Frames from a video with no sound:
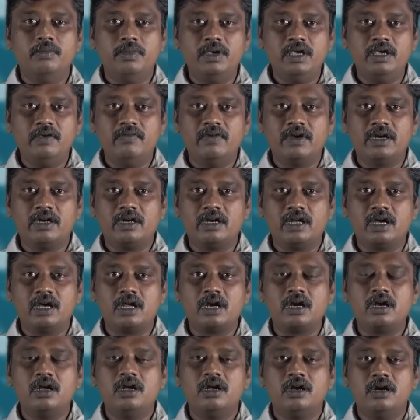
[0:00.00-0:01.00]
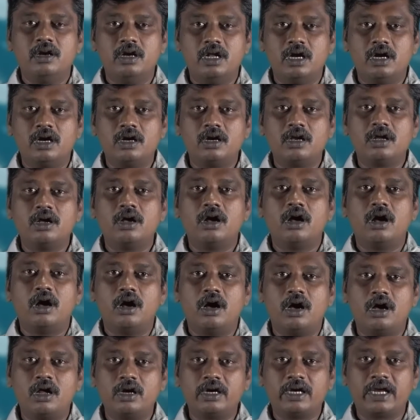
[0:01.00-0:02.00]
P vector dot
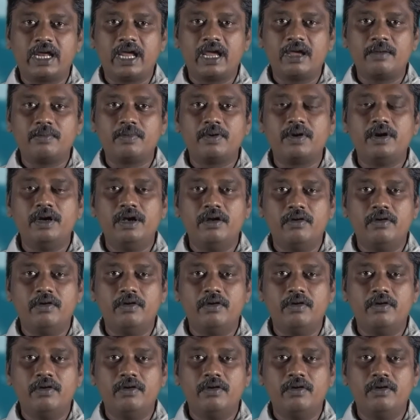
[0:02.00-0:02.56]
R cap